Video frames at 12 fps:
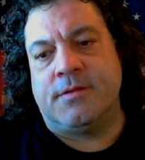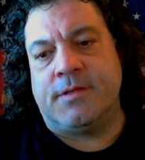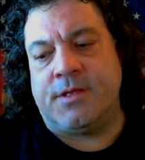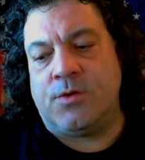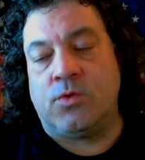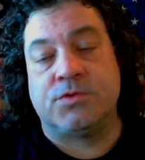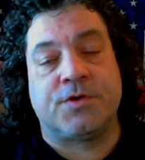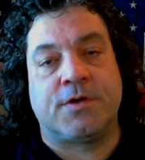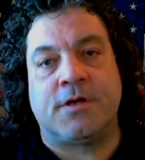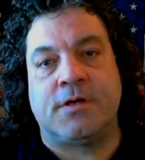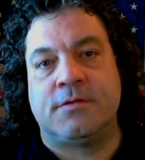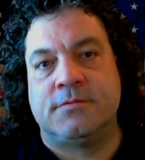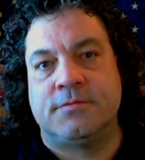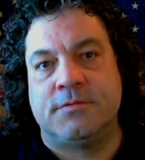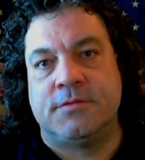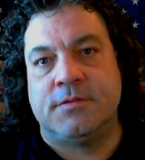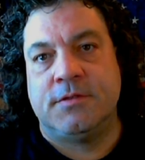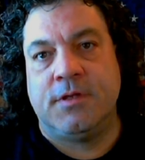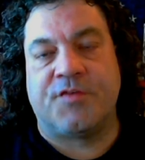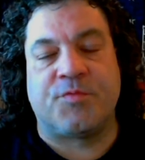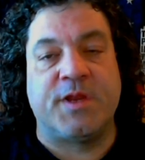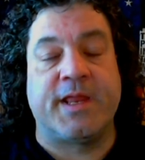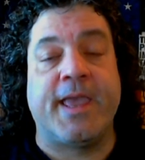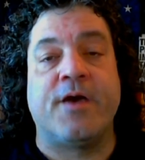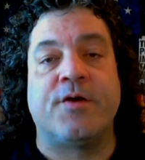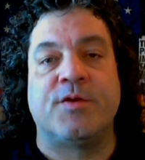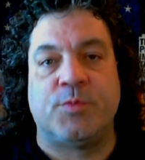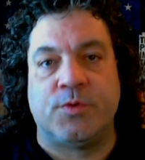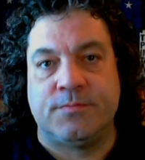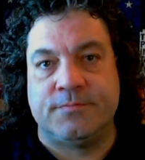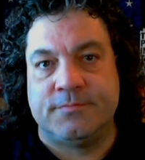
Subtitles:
and hold our government accountable.